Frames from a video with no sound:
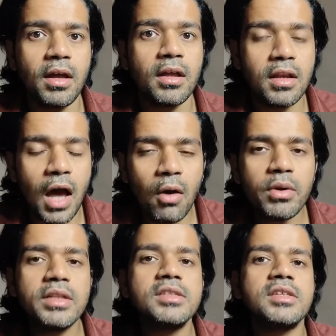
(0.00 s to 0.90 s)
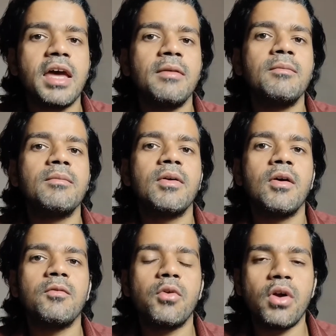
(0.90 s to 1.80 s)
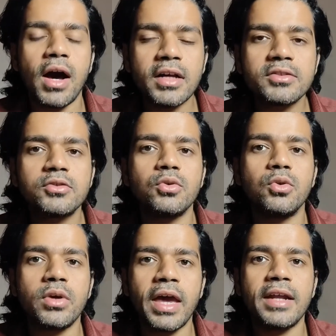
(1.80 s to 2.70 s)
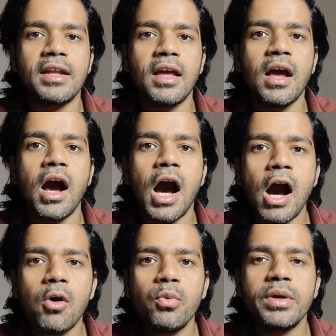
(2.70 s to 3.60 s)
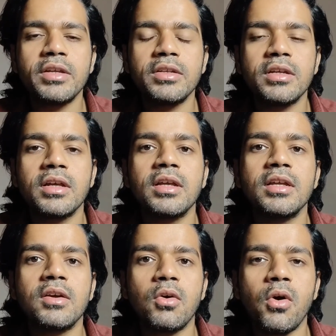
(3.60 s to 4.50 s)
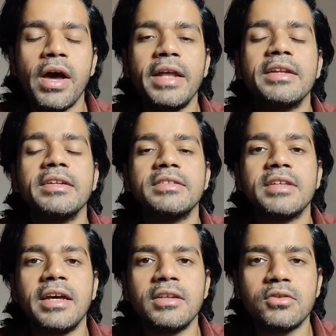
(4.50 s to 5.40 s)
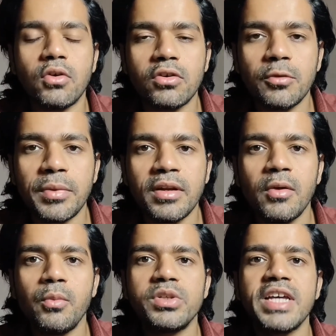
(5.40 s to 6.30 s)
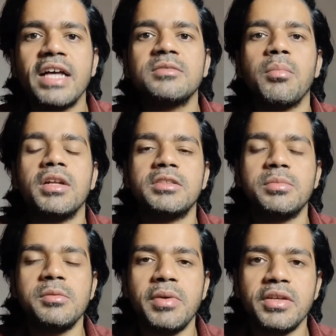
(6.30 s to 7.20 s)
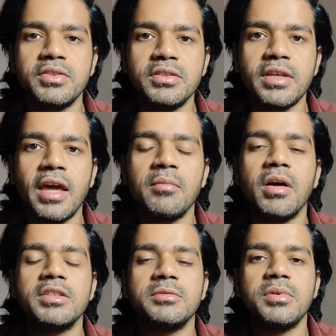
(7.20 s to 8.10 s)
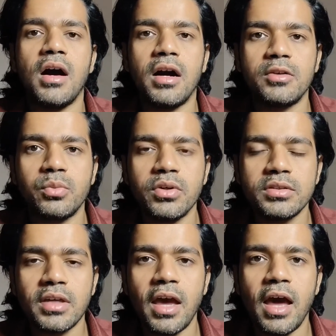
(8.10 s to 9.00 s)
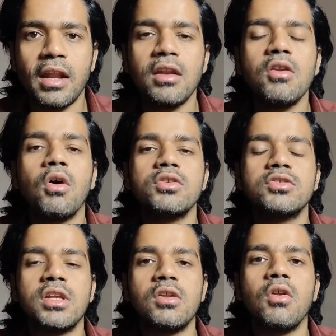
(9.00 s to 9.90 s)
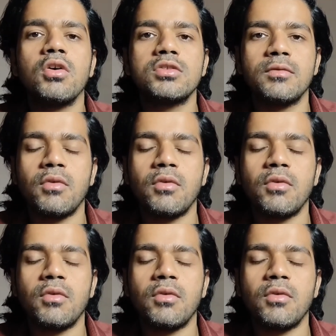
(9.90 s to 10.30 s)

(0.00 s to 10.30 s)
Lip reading: Now it's time for us to look at how we can go ahead and design a document which has multiple pages and multiple artworks and lots of